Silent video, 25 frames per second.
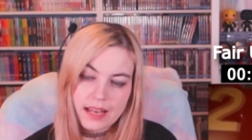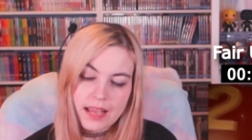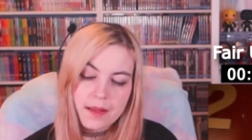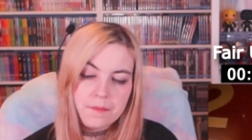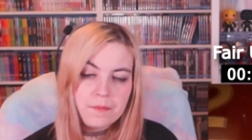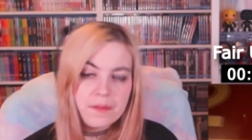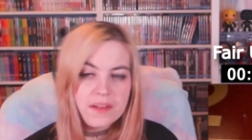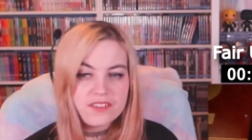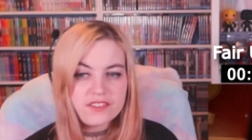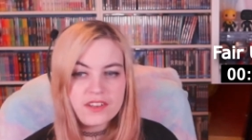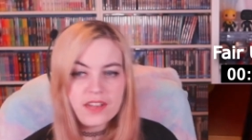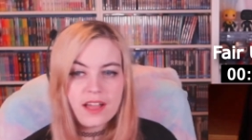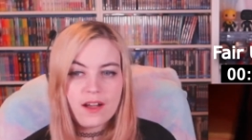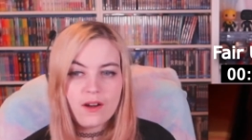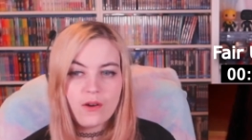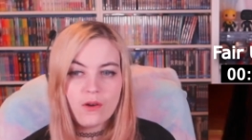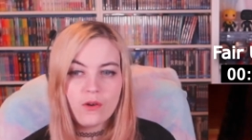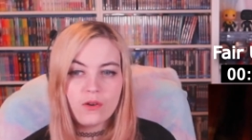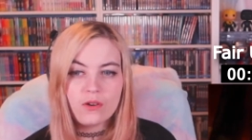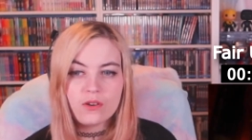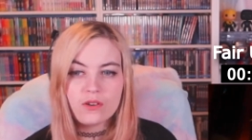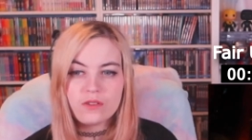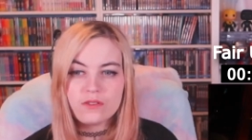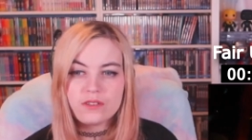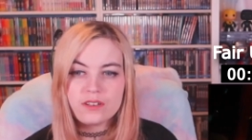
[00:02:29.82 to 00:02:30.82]
how
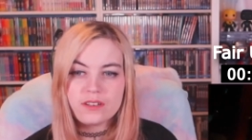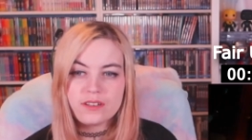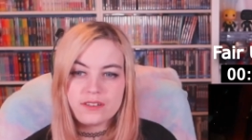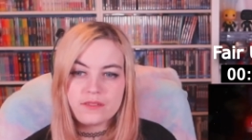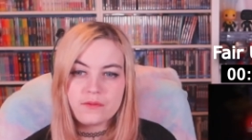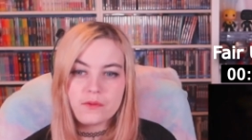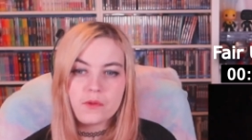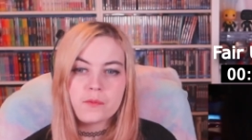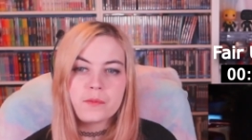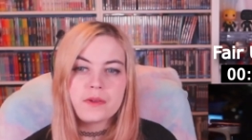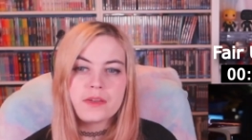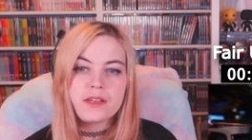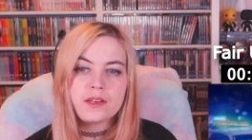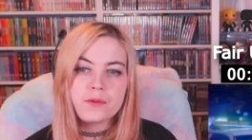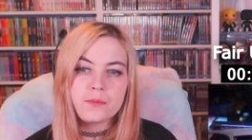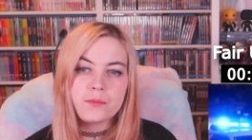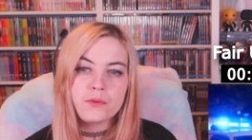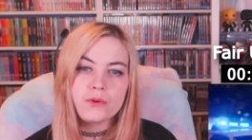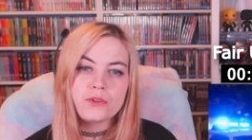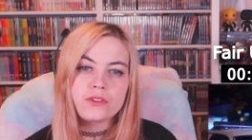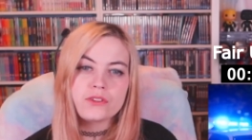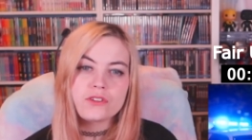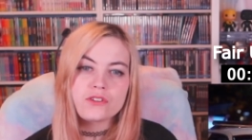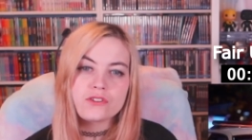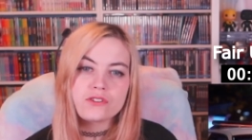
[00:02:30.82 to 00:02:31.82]
awkward it would be to
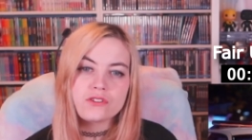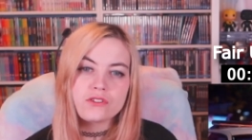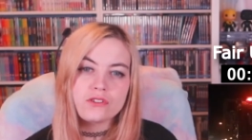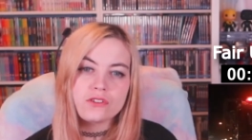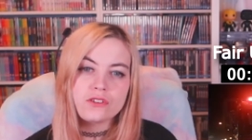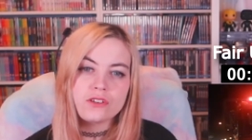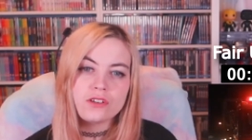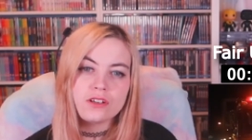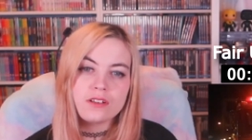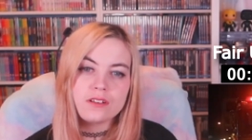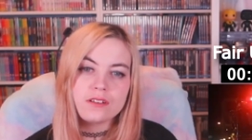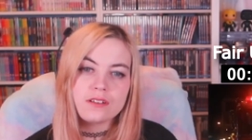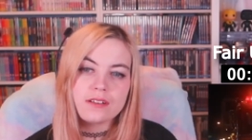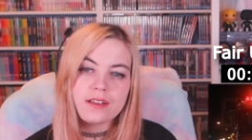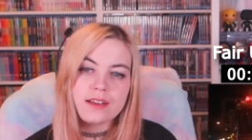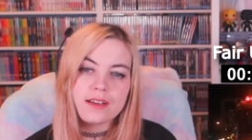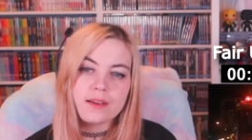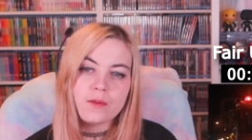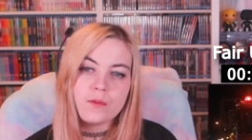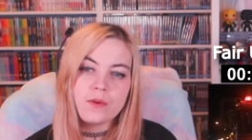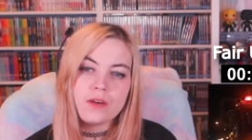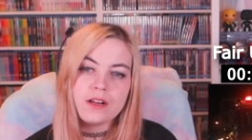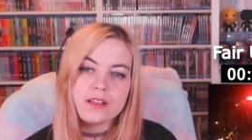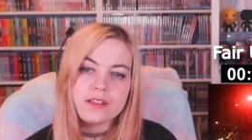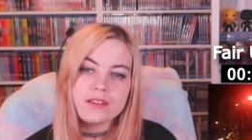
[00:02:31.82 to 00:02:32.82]
put the suit on, like,
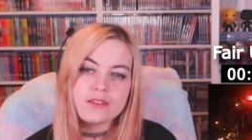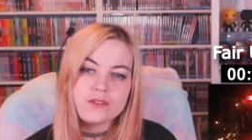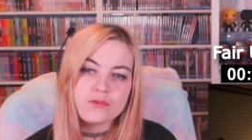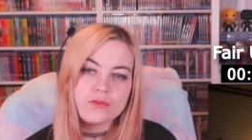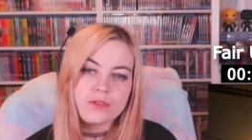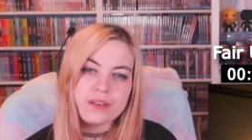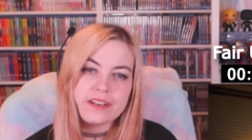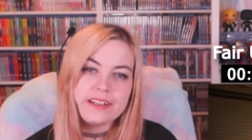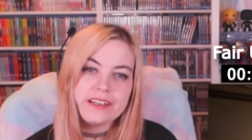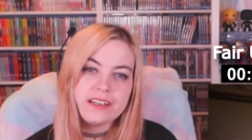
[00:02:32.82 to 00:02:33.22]
while he's running.